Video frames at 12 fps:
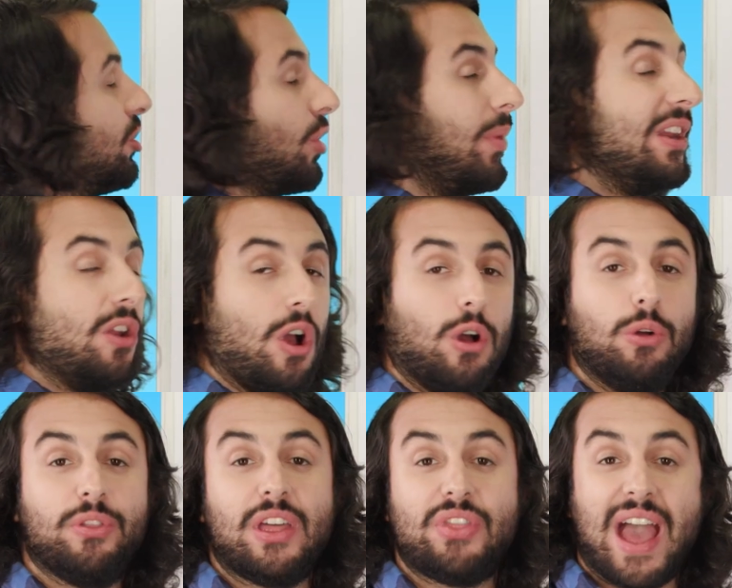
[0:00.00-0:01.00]
So we
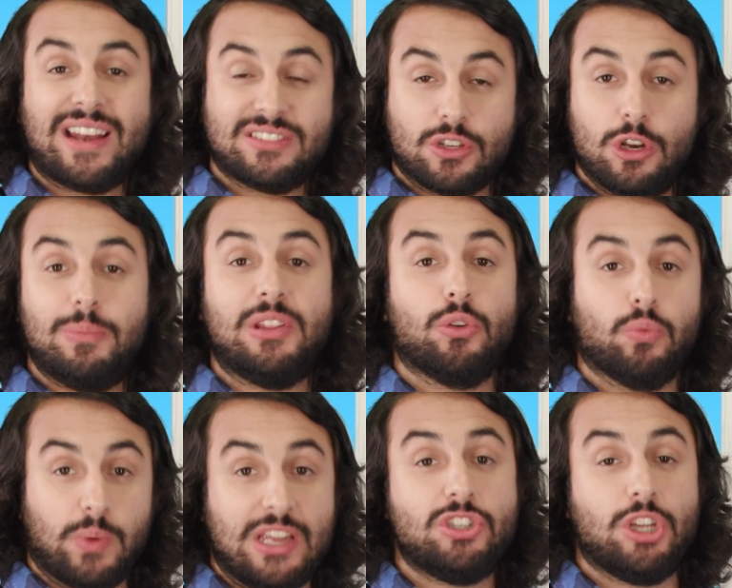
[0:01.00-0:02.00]
know that that is going to be the
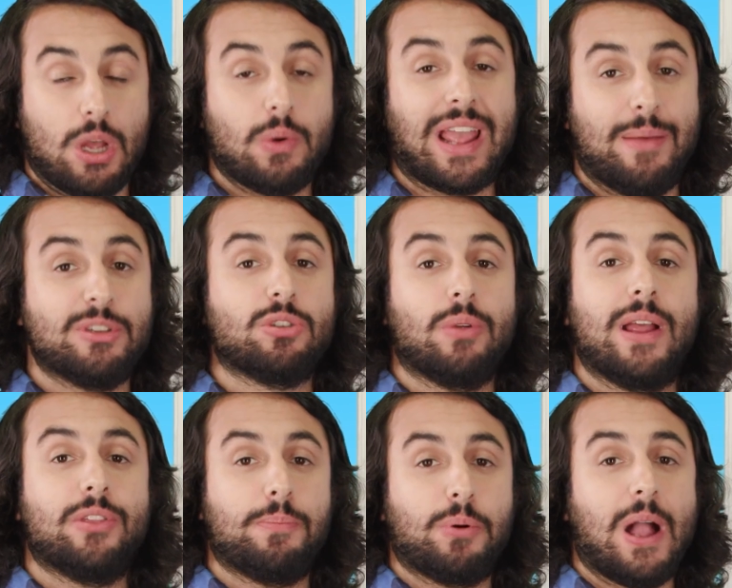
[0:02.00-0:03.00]
regiochemistry
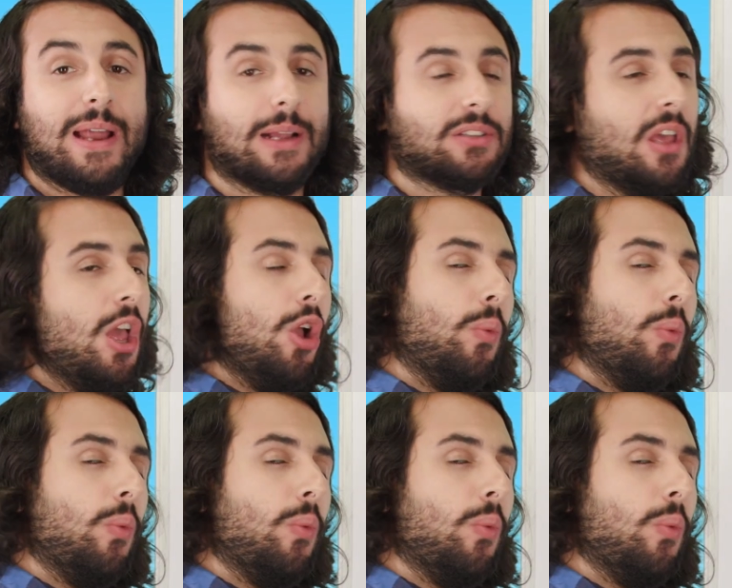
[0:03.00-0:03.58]
on the product.